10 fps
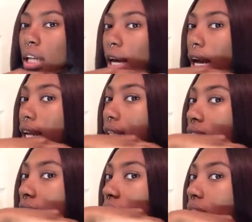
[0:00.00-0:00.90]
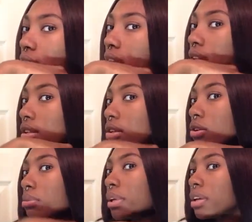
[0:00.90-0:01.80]
Like I need to cut a
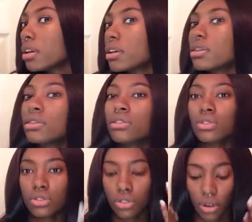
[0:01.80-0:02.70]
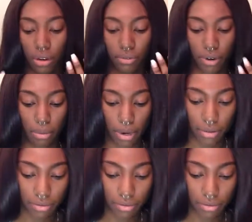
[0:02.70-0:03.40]
little bit so it can frame my